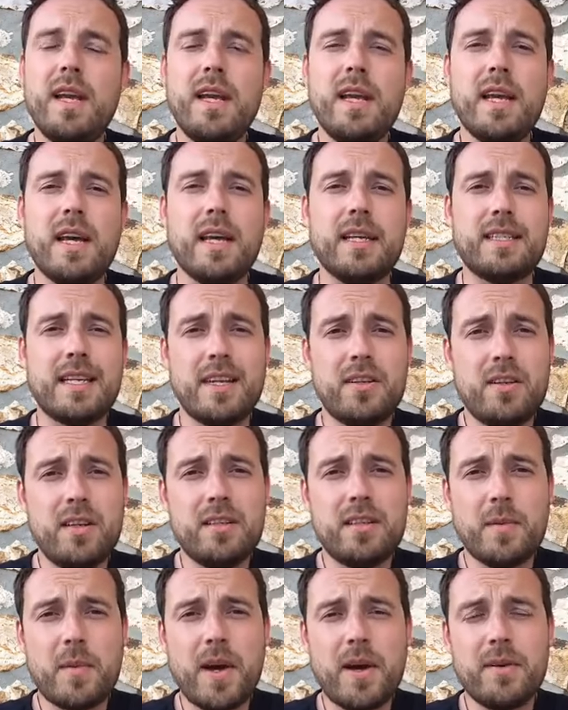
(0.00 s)
ascension's
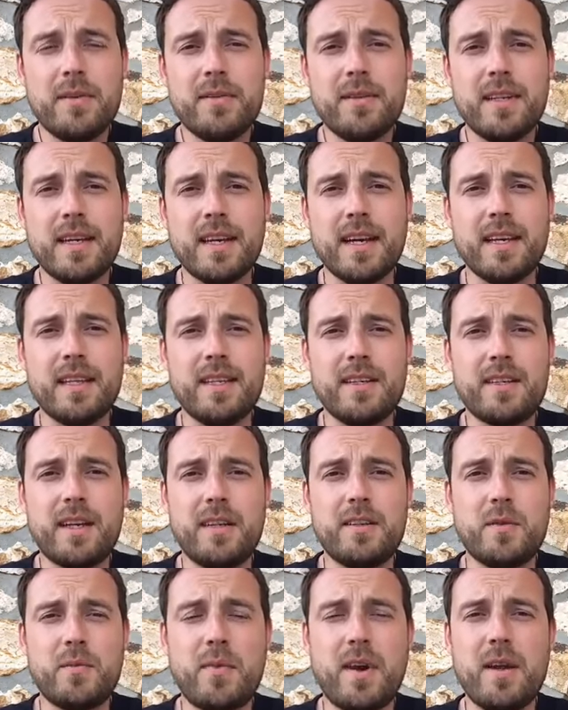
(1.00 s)
about. Uh, the Ishayas
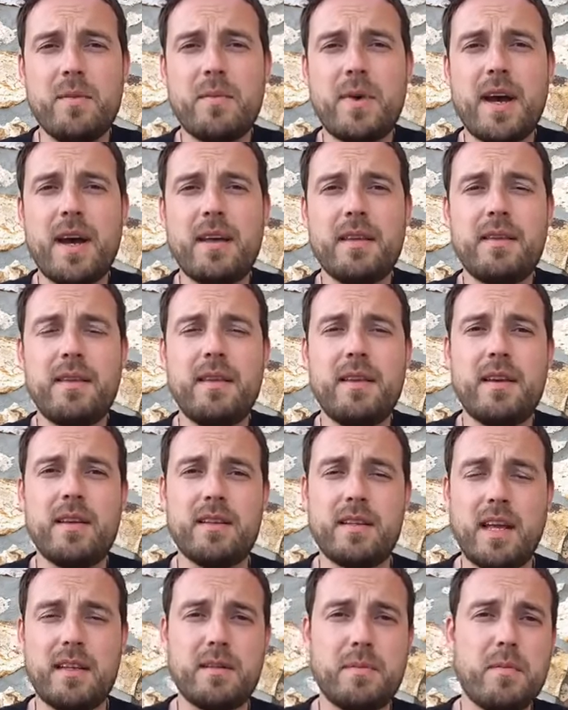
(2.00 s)
of bright path. You know,
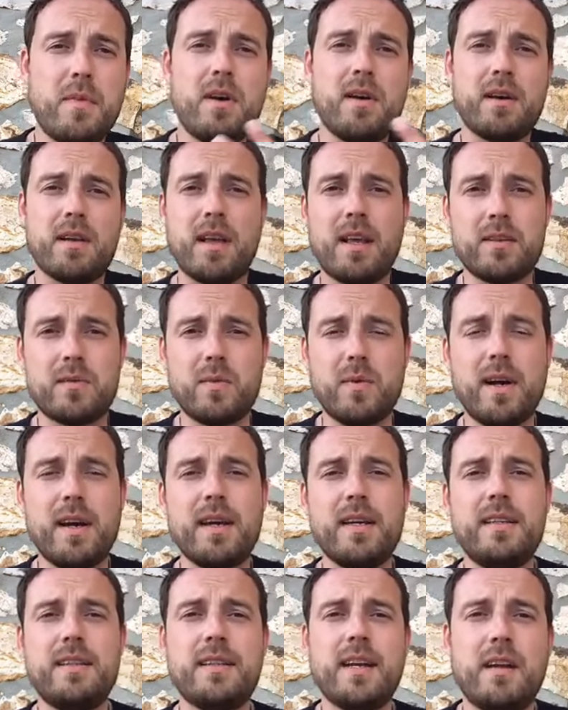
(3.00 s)
as a monk, that's what I
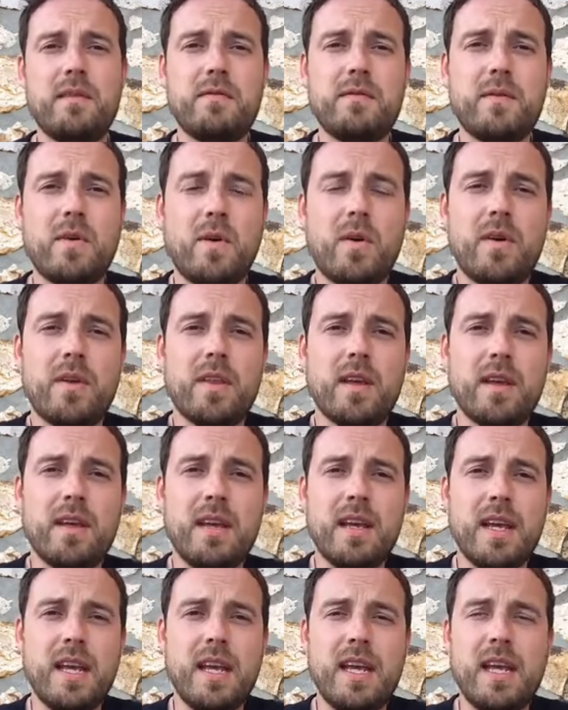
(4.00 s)
stand for. That
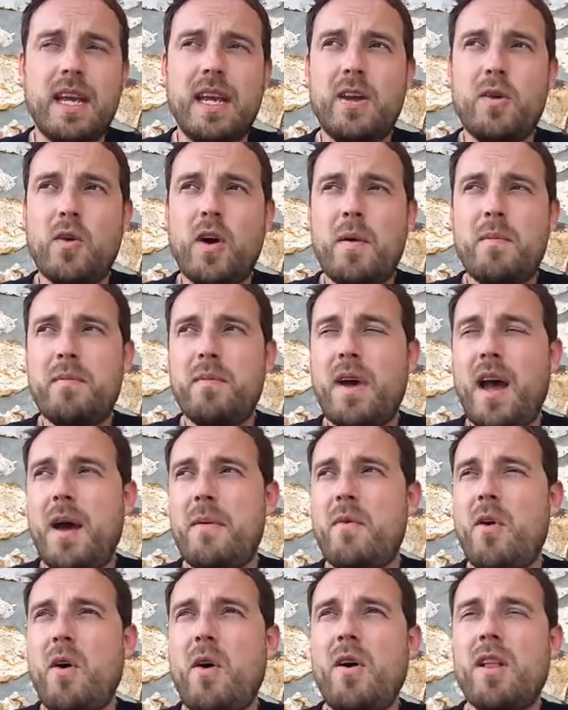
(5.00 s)
you know, I'm I'm
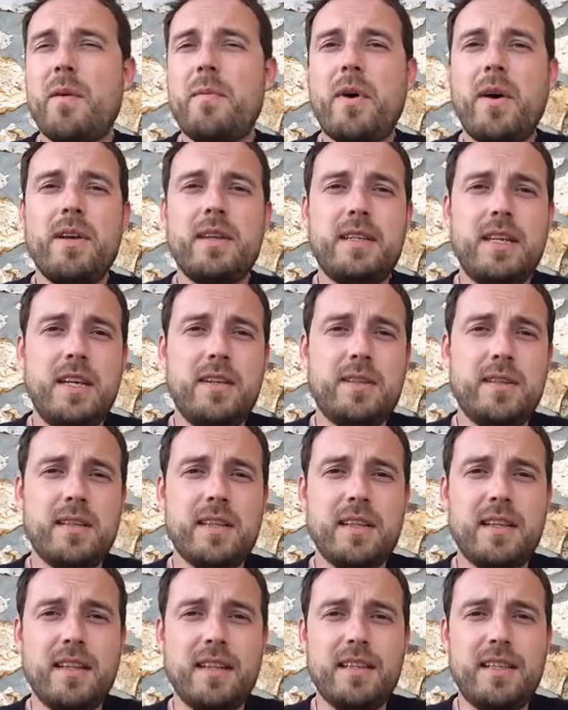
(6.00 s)
all about
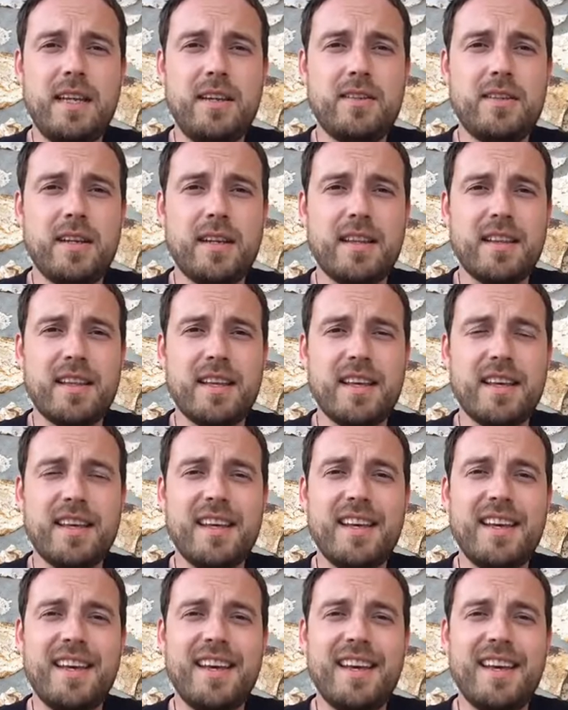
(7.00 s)
teaching teaching the
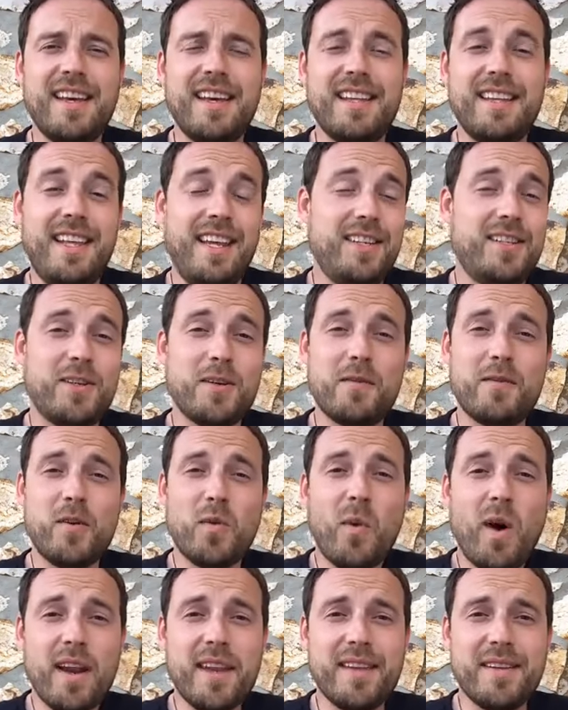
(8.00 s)
teaching of the
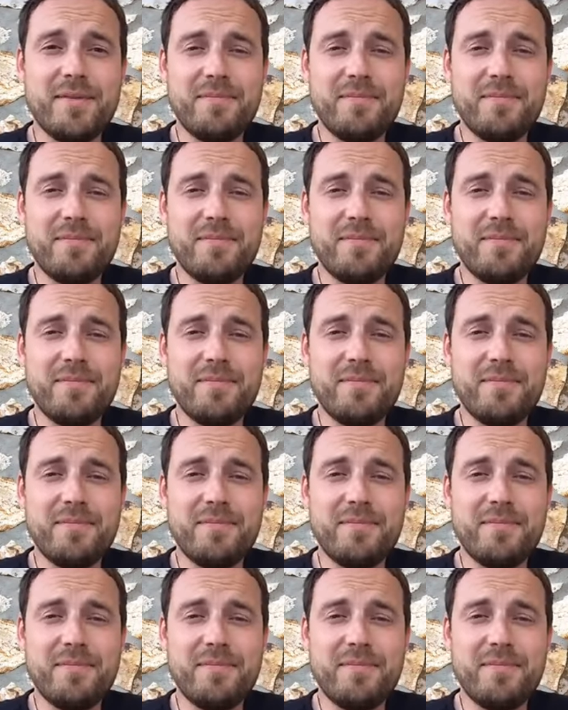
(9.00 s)
one.